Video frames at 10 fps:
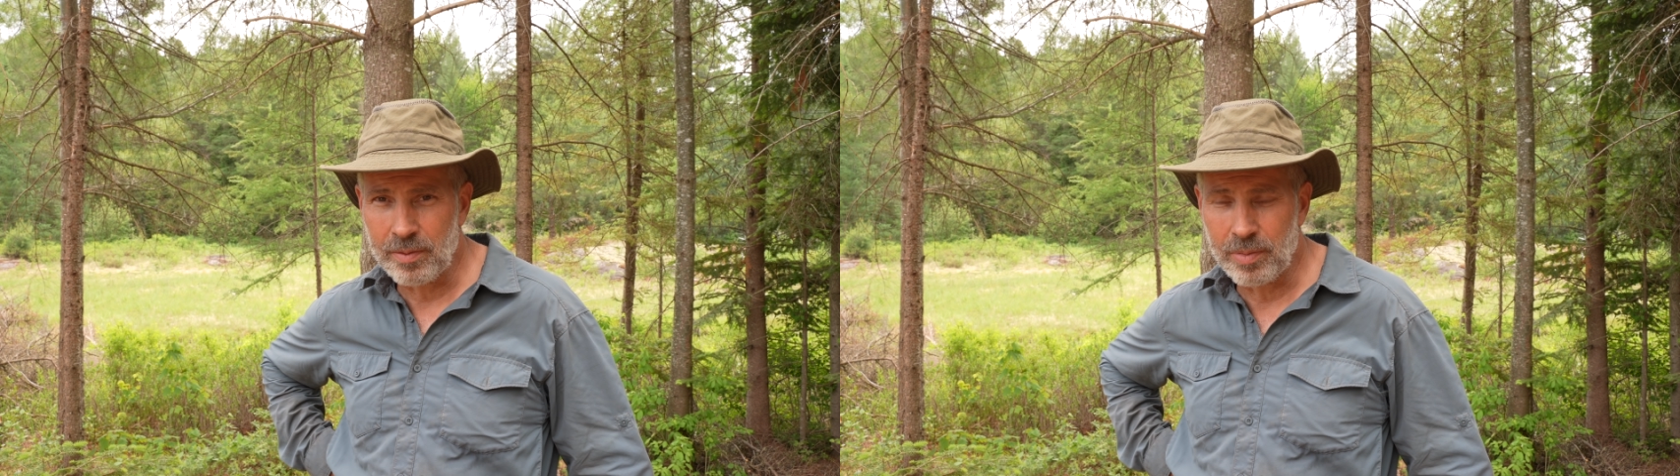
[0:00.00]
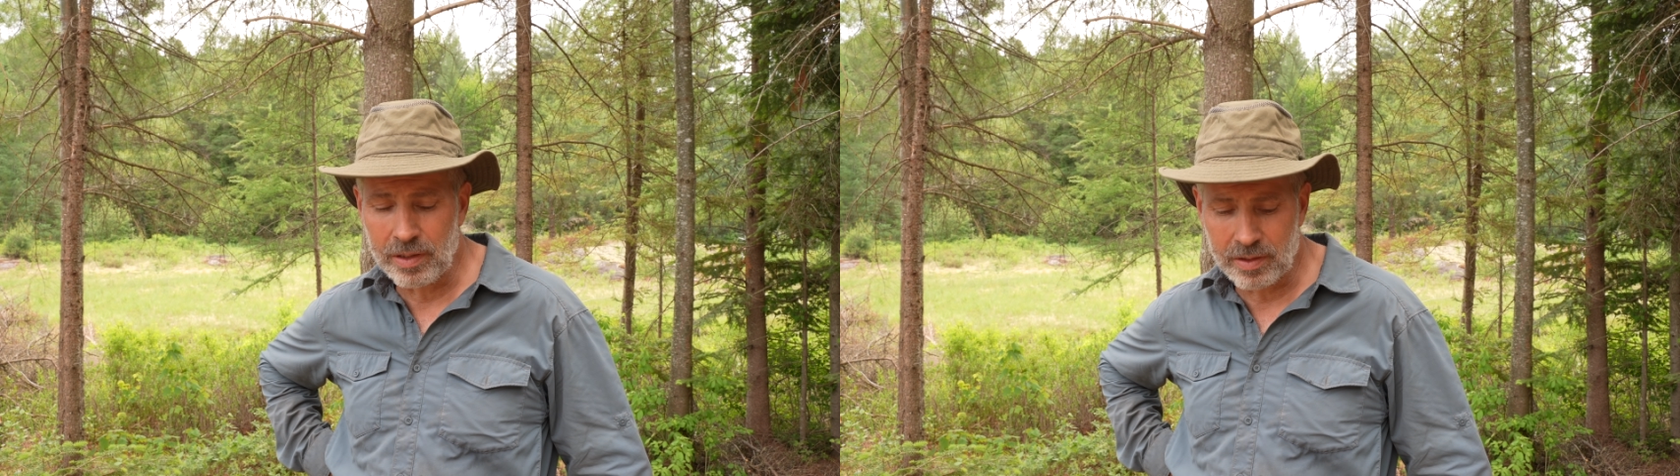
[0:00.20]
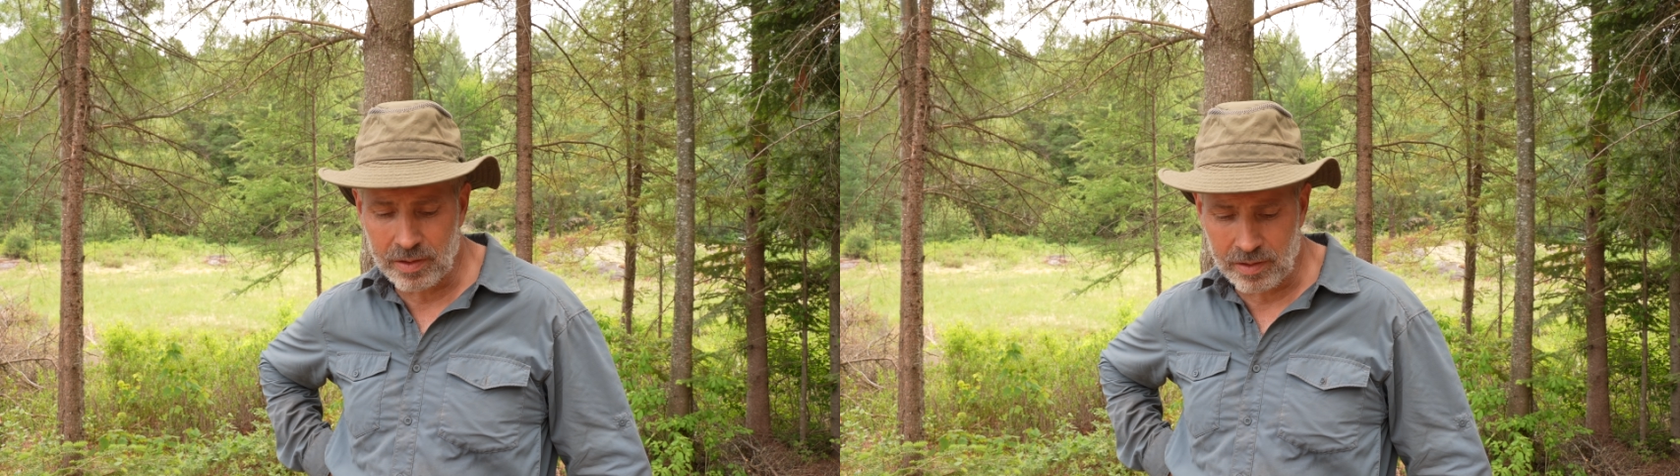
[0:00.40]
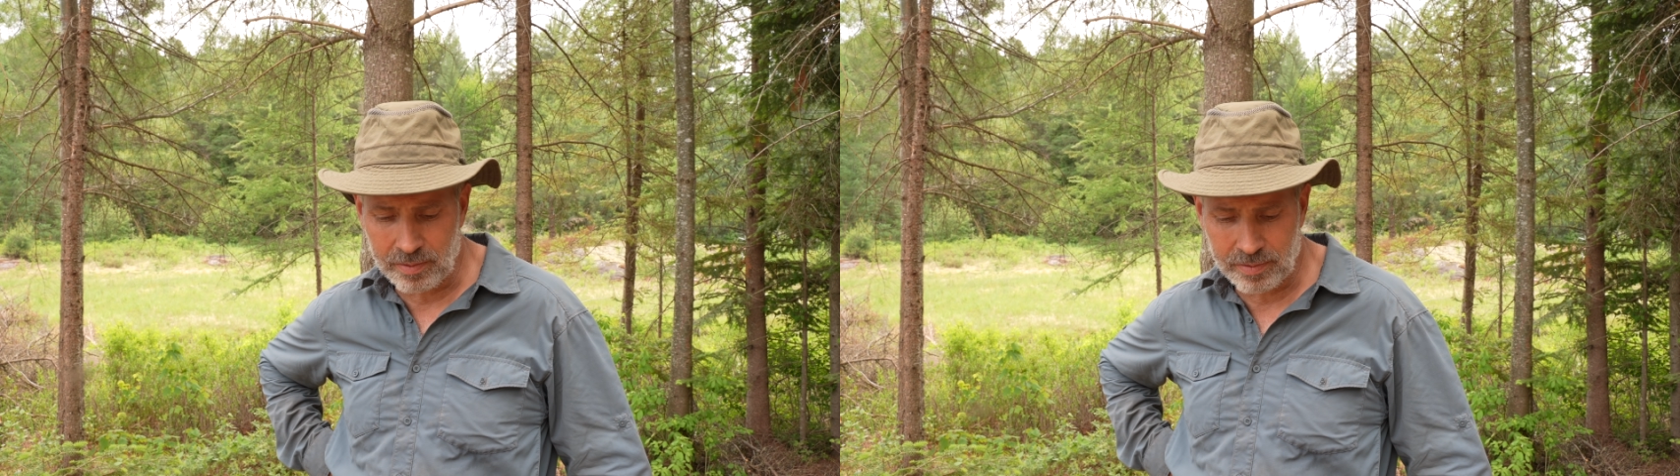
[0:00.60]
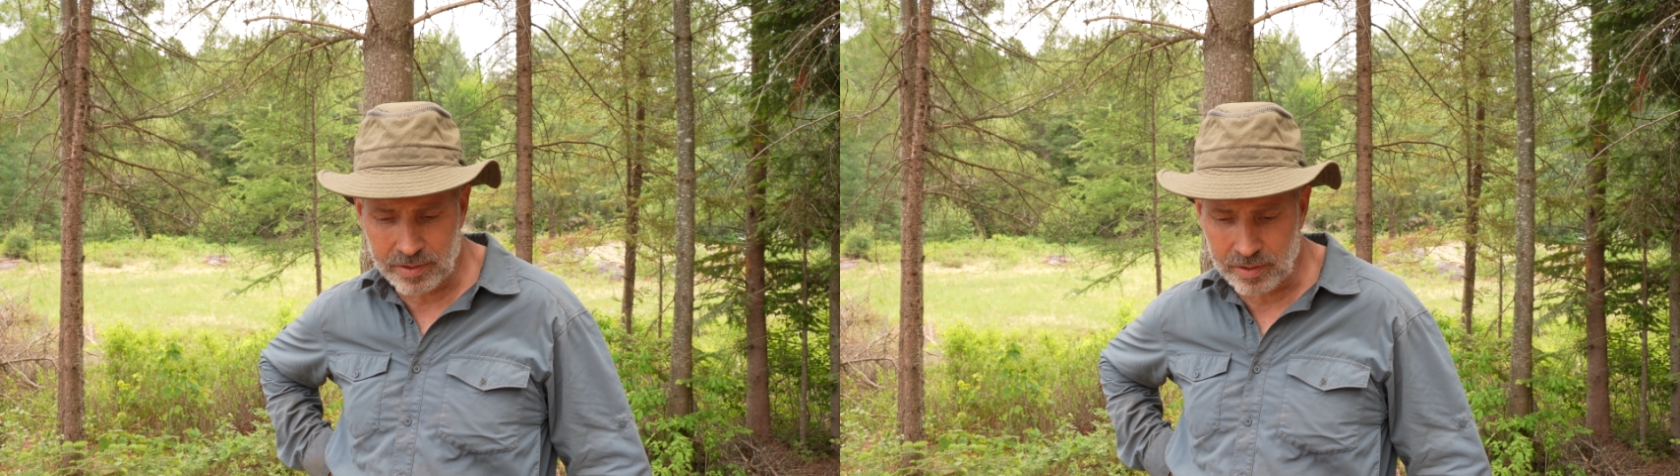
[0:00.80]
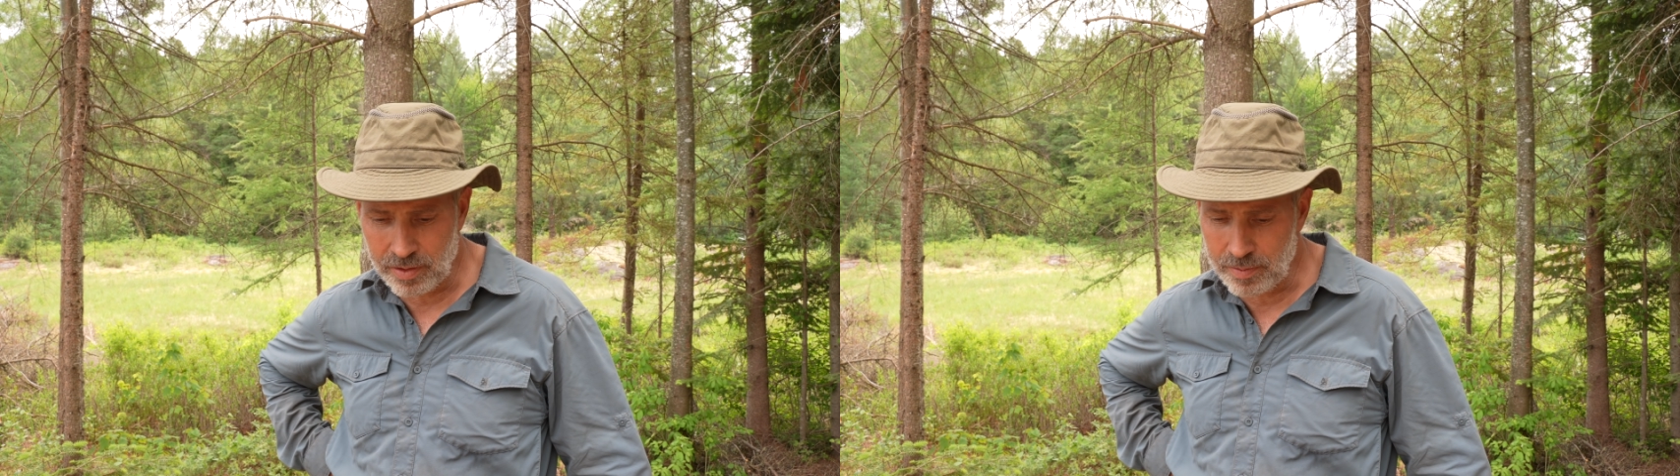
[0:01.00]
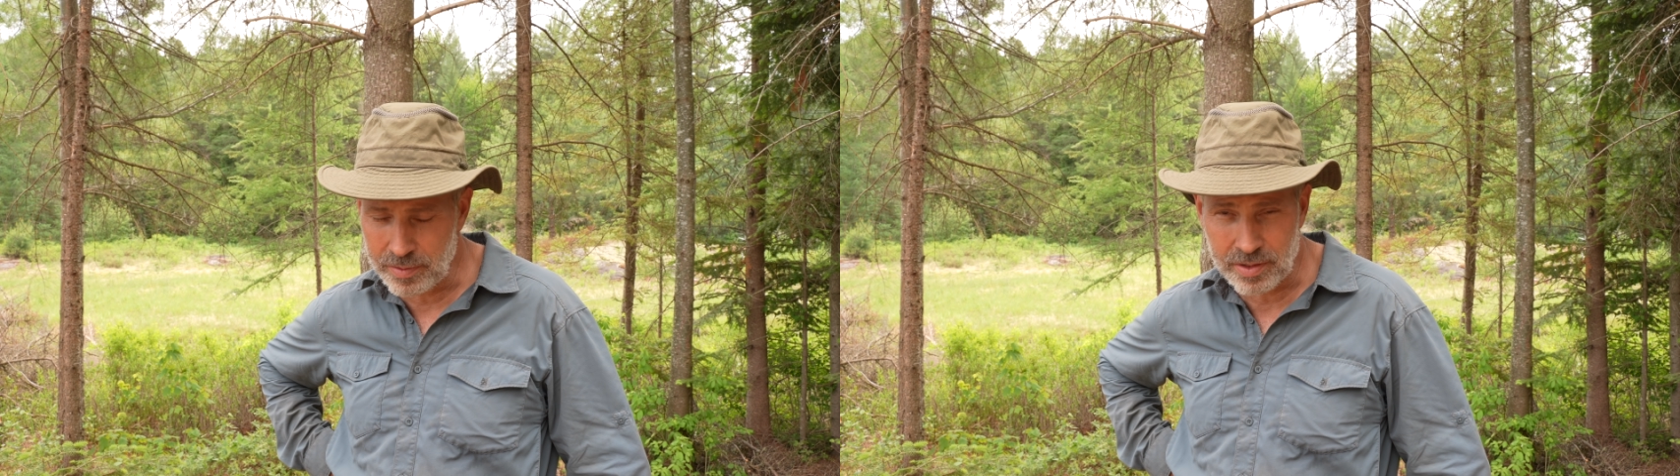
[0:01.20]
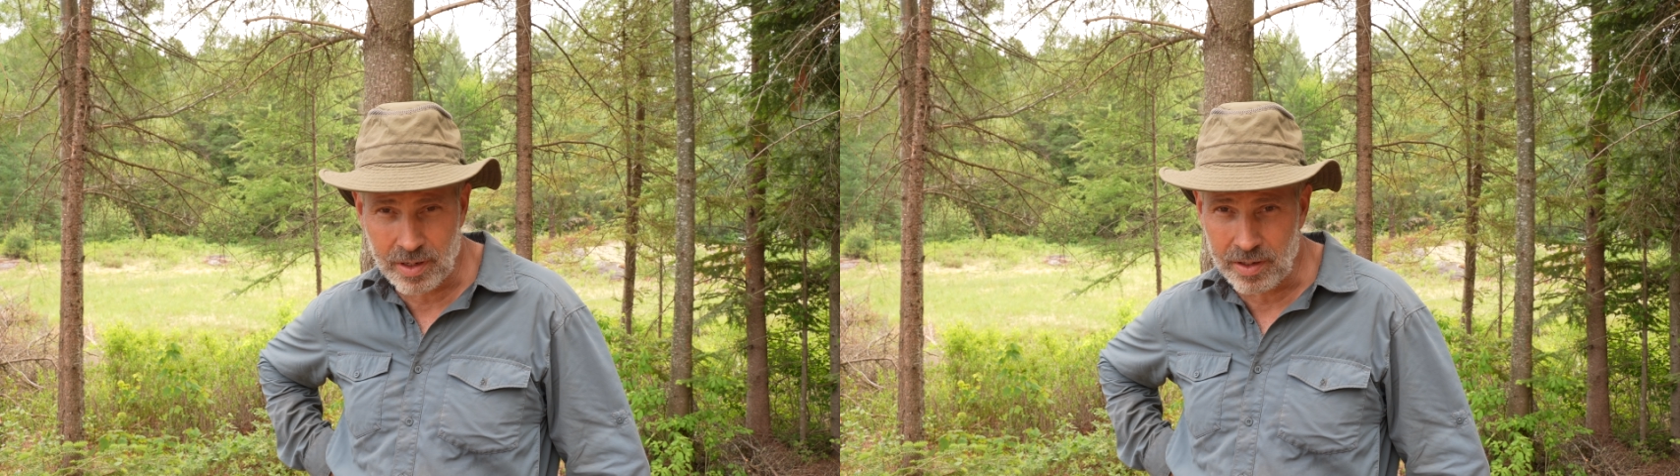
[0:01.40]
but uh,
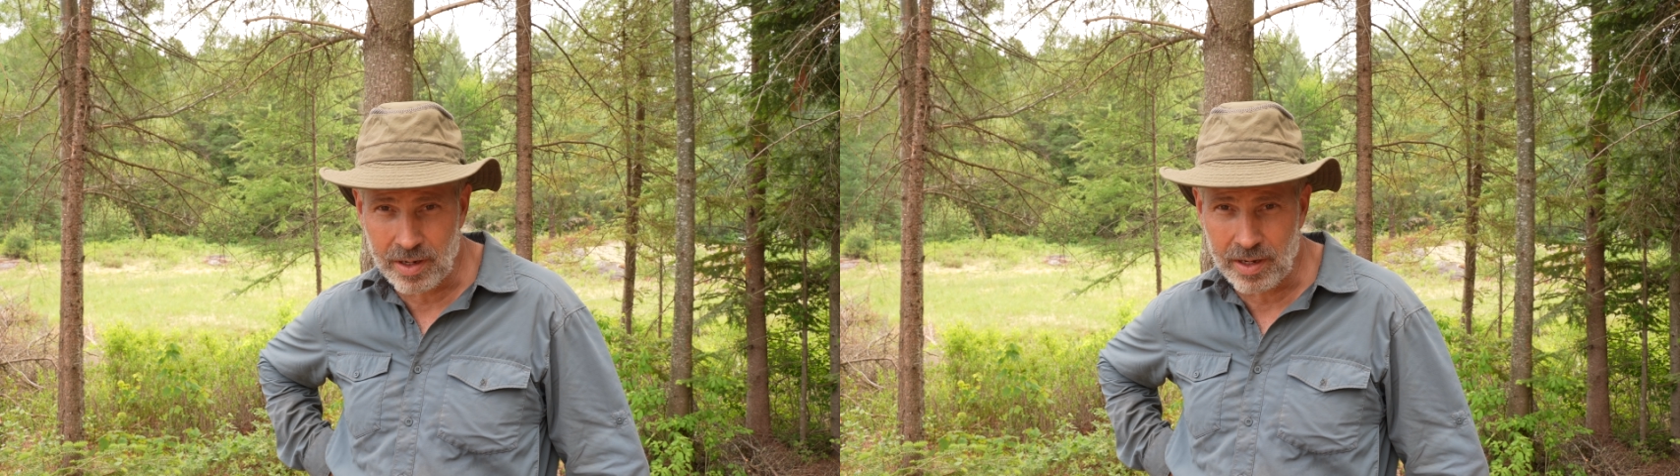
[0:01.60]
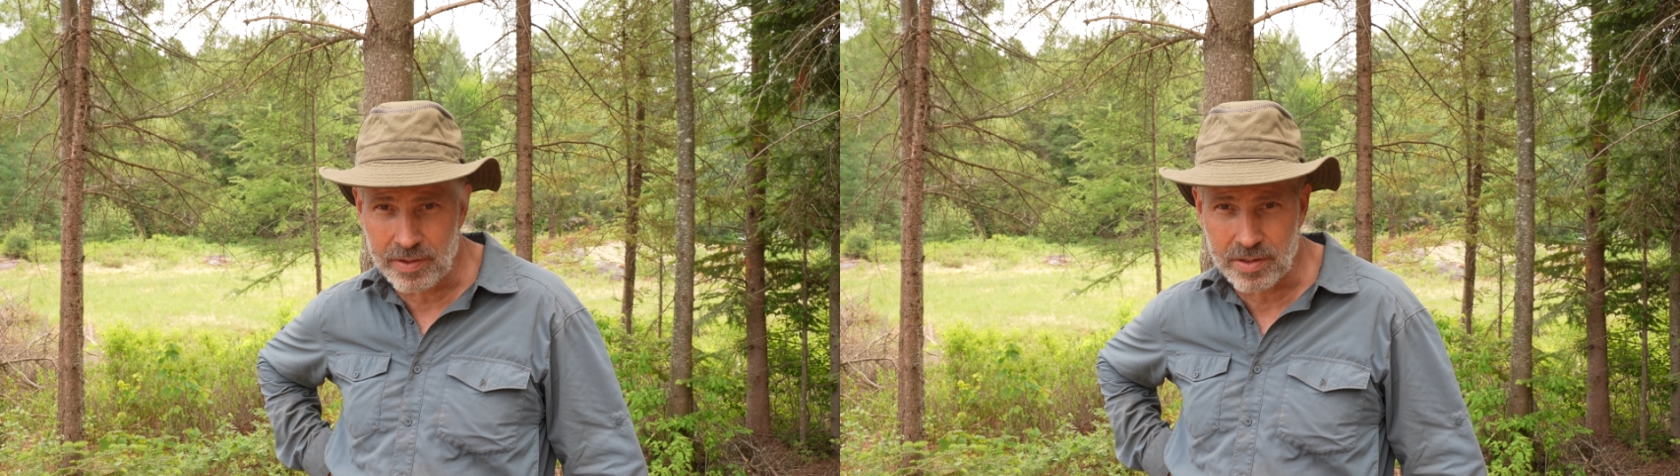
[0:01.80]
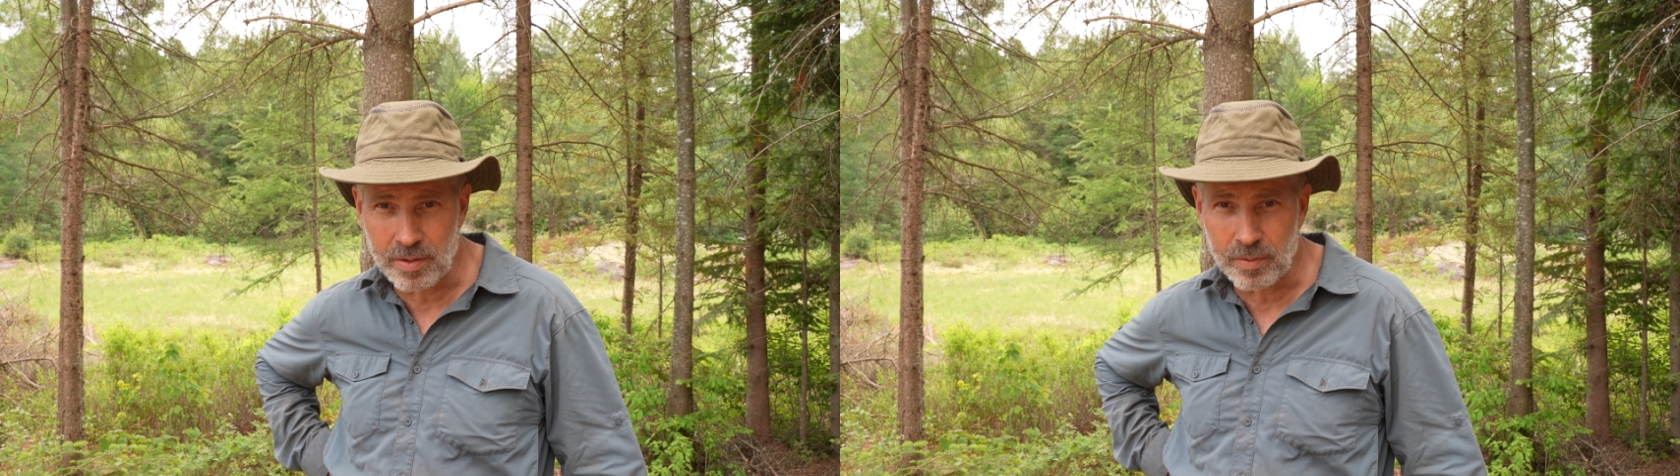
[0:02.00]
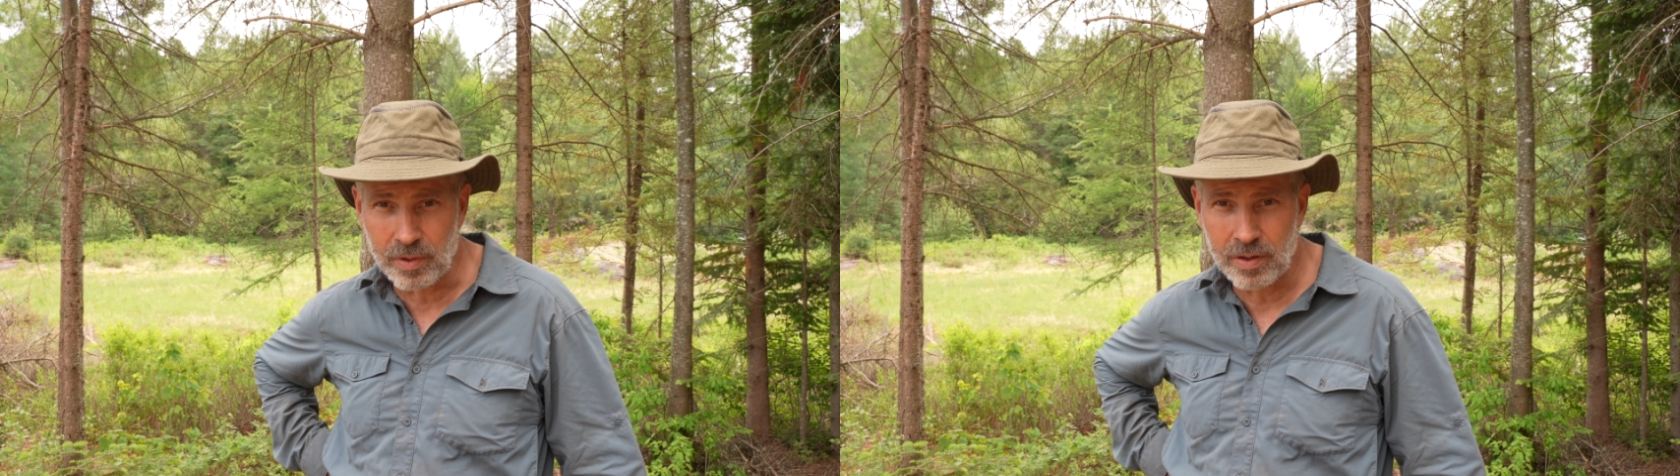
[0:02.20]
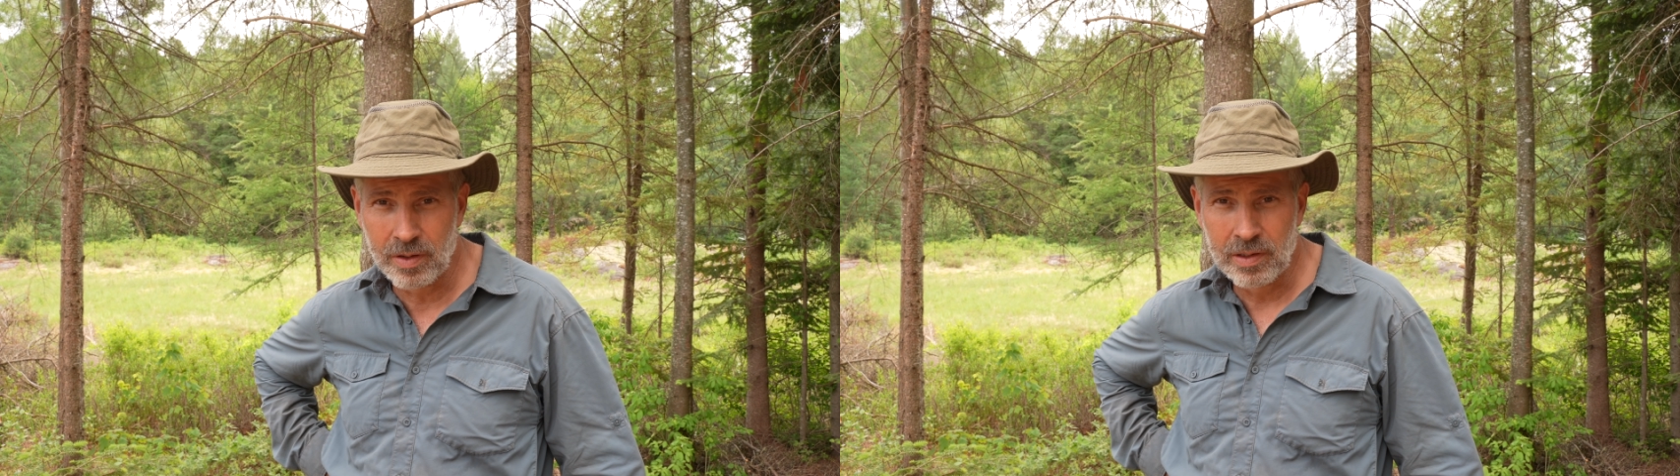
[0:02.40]
somebody's got to have it somewhere.